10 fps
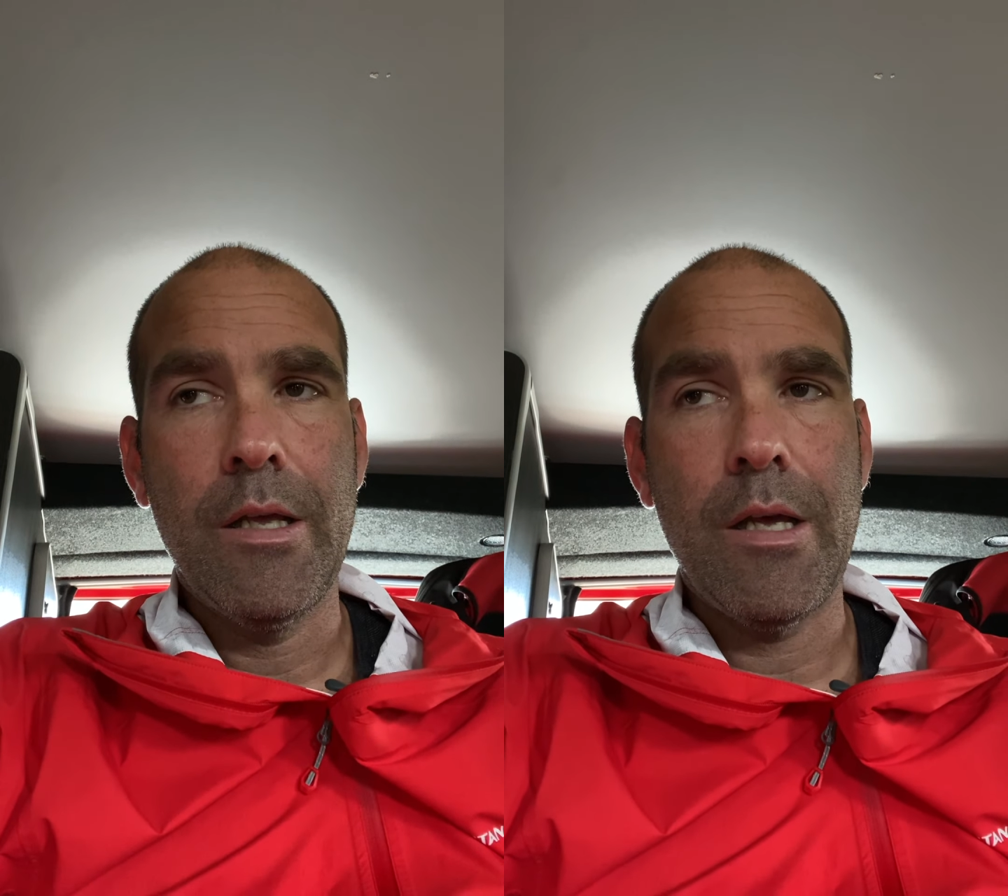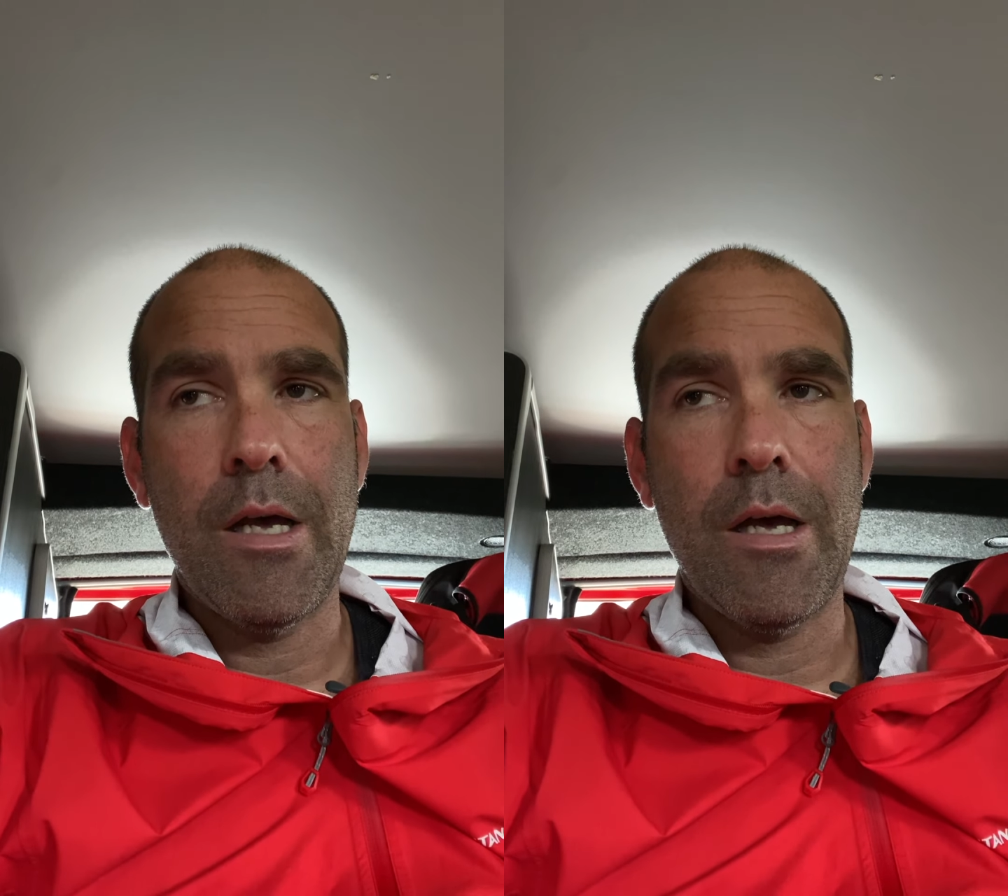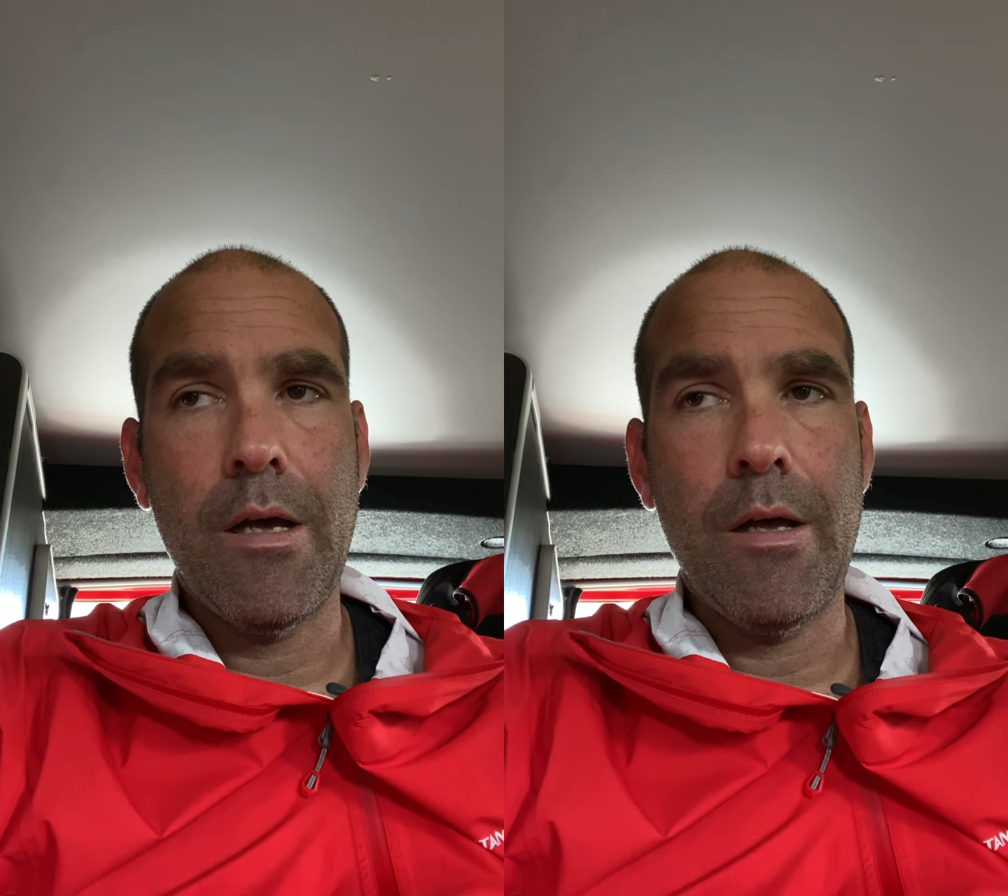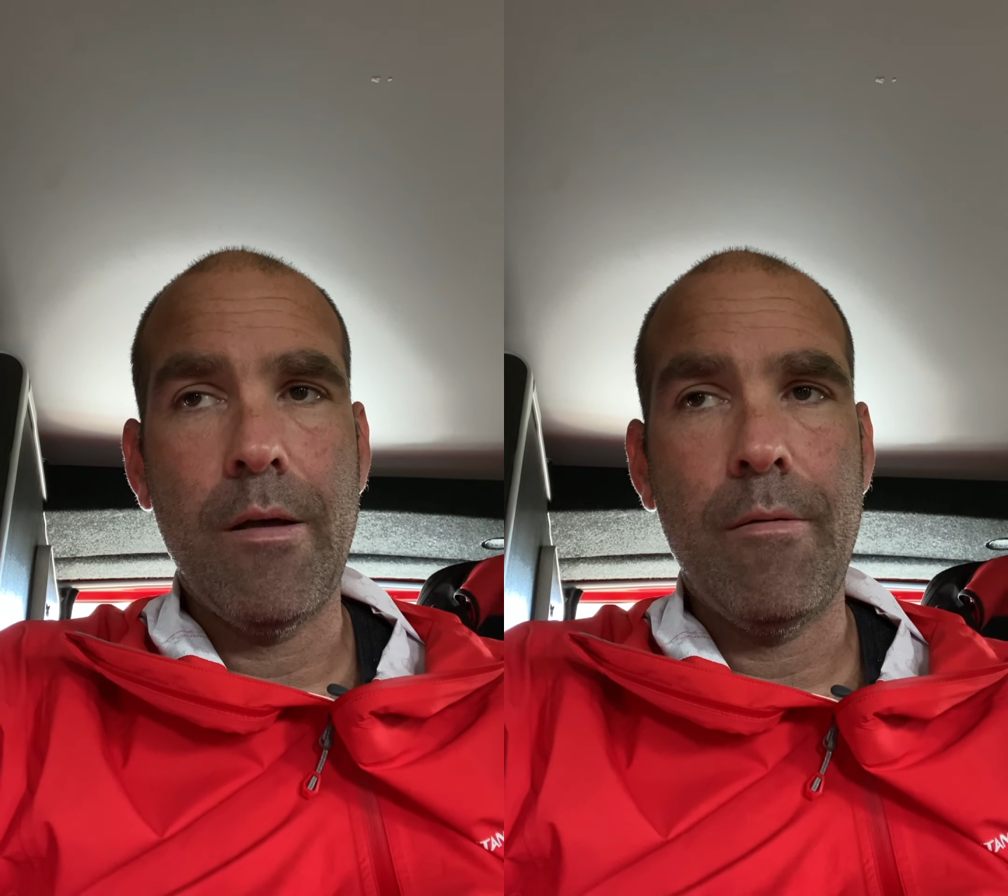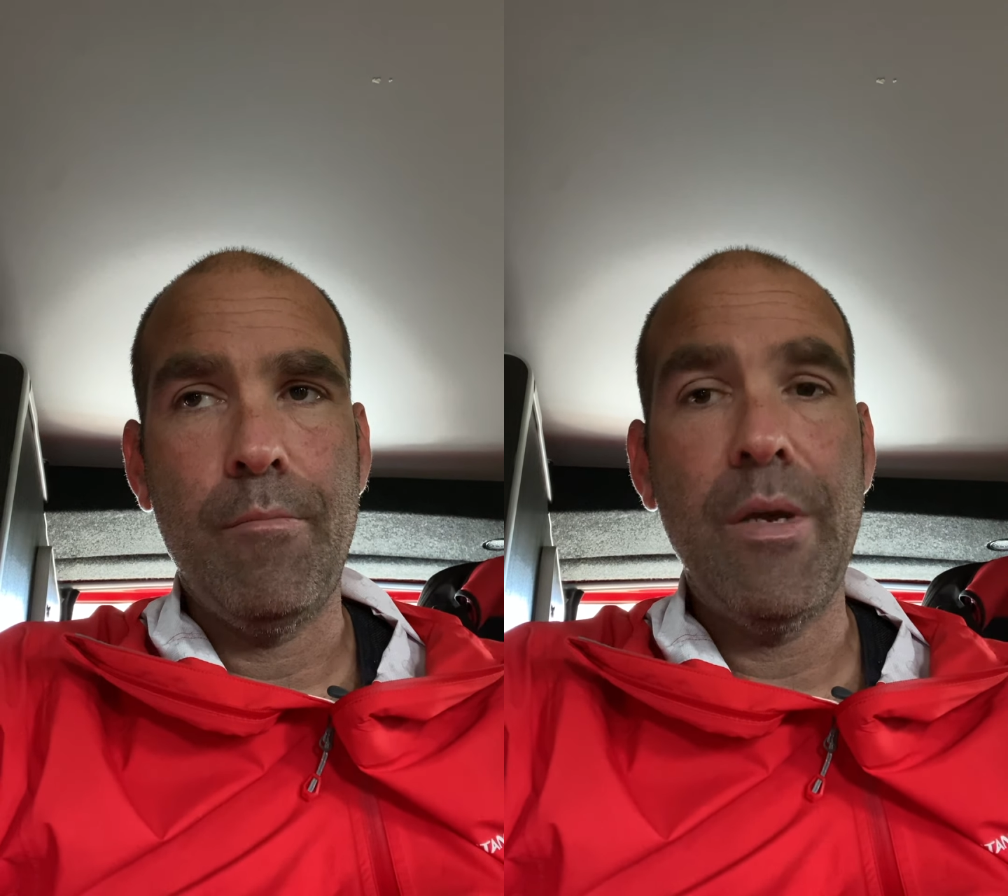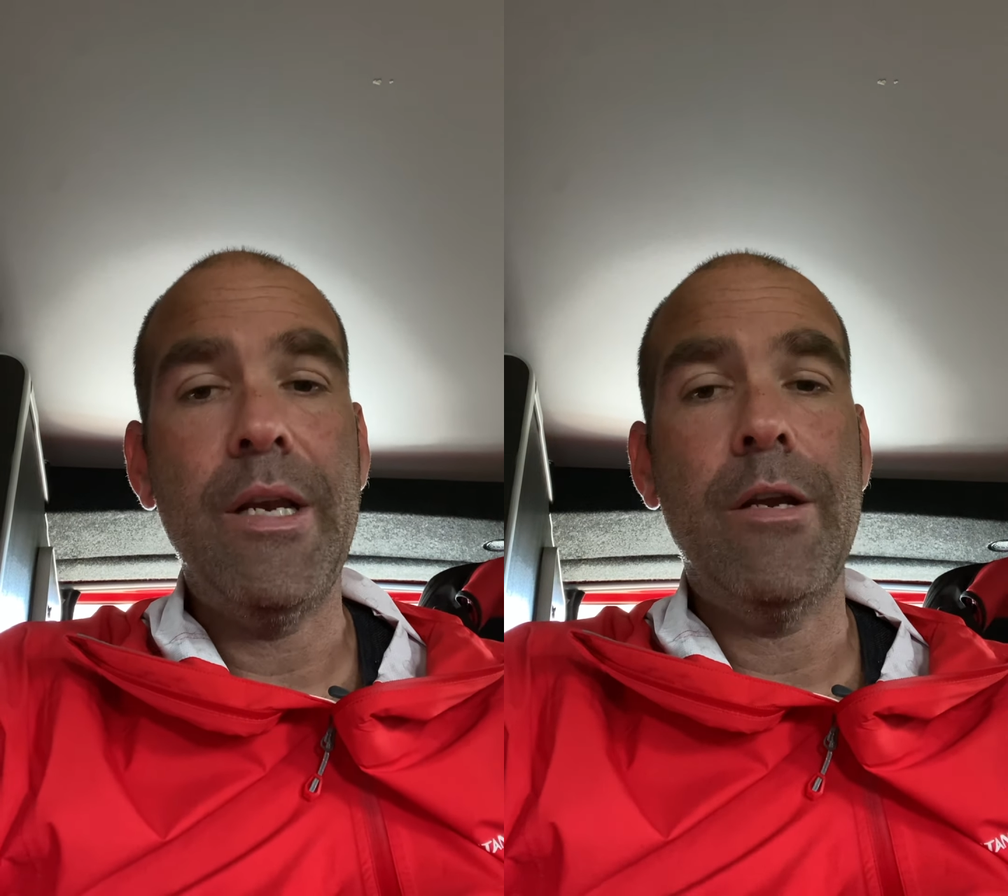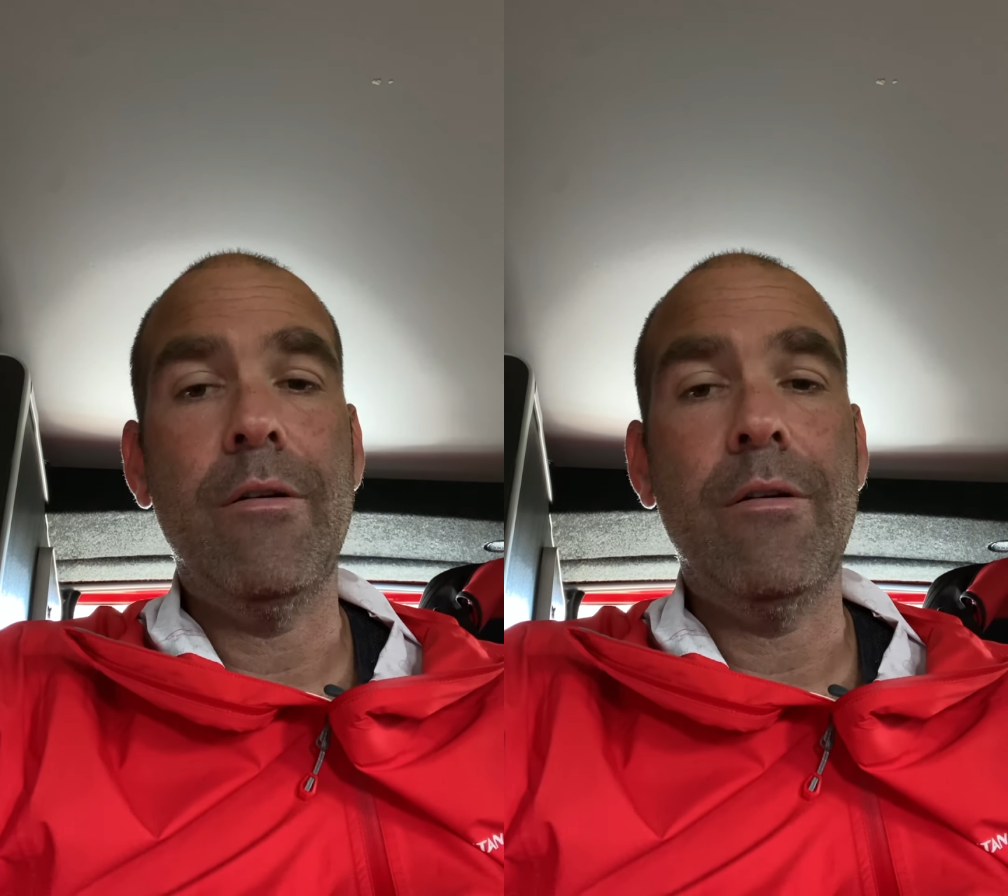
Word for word: uh, media